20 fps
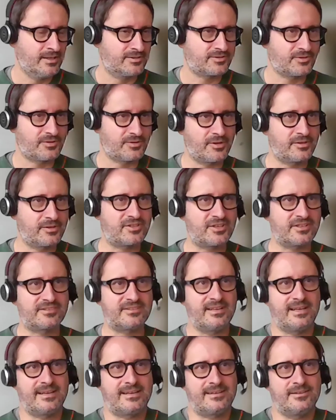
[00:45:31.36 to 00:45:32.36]
So you just
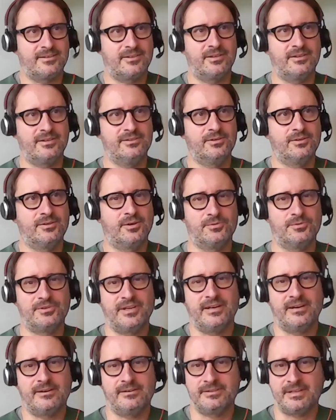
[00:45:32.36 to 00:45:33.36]
like you go
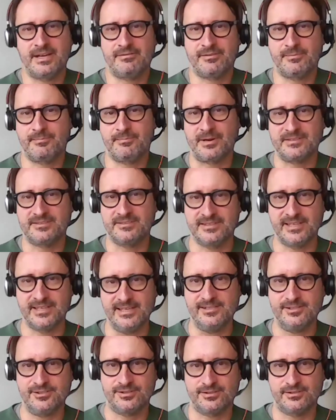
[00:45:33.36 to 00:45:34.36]
there and have a
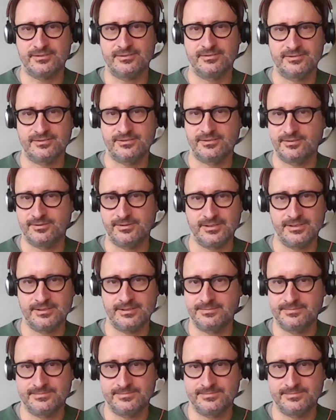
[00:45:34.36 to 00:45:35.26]
presentation. So